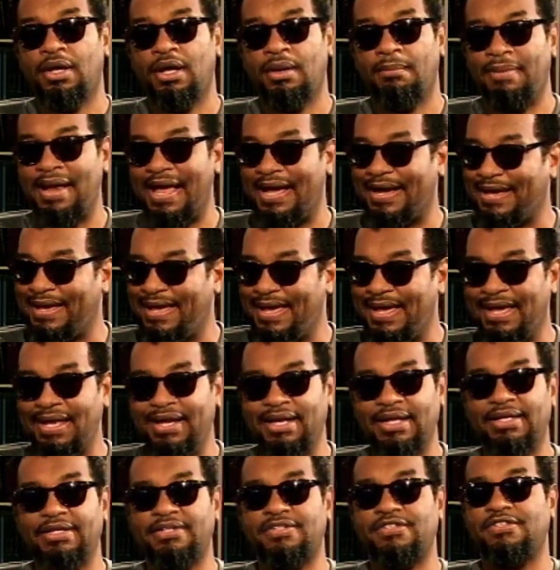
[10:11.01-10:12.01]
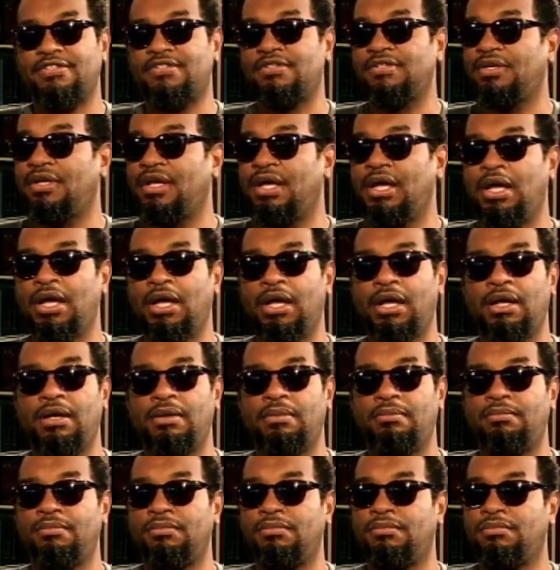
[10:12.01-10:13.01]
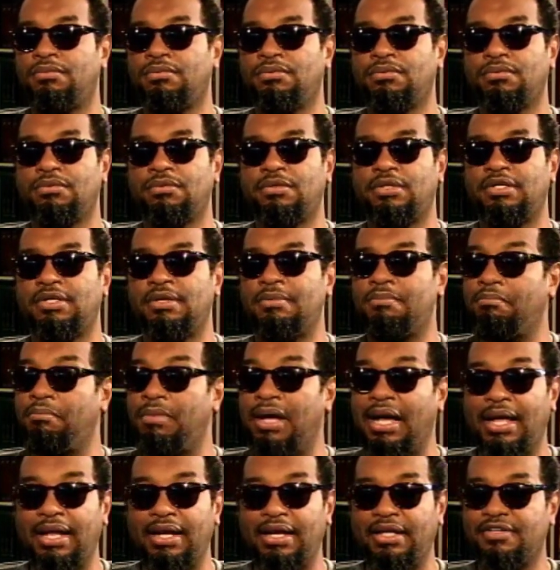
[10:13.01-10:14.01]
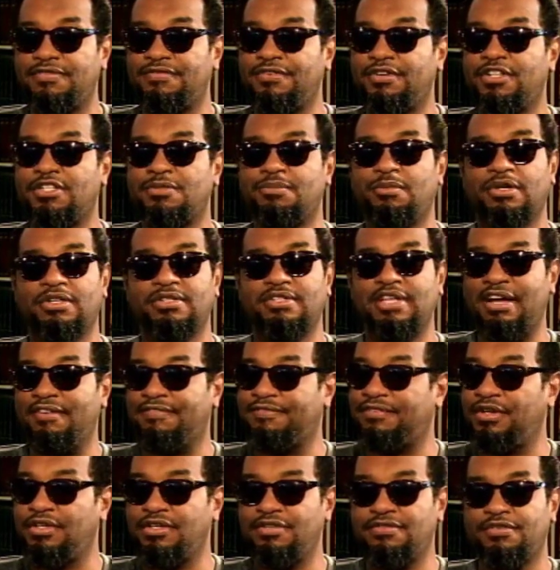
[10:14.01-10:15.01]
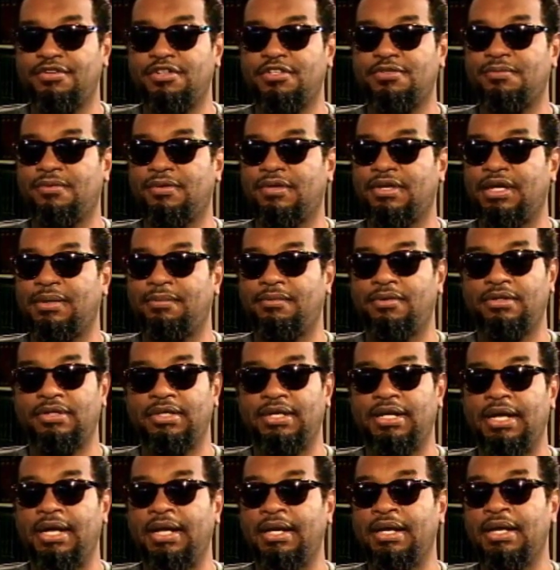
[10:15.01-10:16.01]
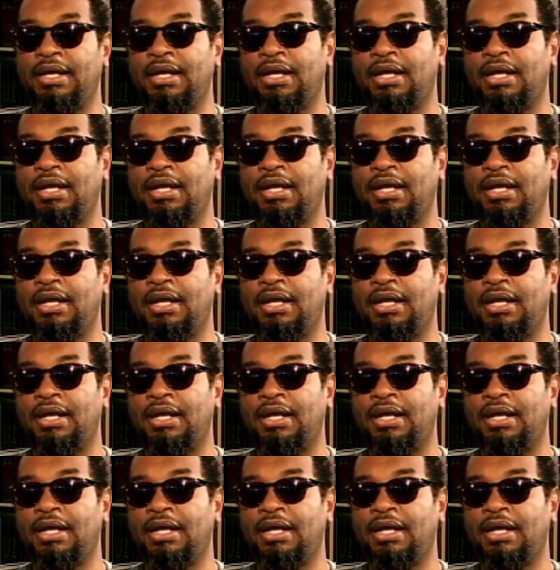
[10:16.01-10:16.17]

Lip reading: Garfield Ellis, Mbala's first book, Saffron's first book came out of that.